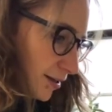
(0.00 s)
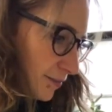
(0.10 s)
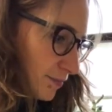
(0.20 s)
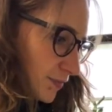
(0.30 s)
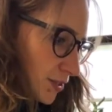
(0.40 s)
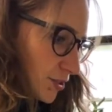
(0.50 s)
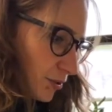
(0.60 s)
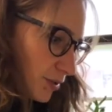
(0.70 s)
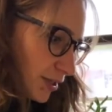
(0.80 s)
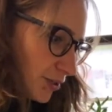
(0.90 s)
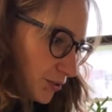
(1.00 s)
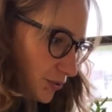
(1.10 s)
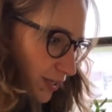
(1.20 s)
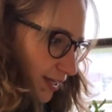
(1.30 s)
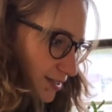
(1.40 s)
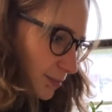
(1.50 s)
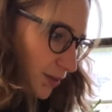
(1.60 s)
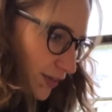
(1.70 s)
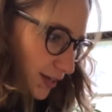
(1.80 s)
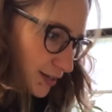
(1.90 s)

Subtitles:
So a little note, I guess, about that is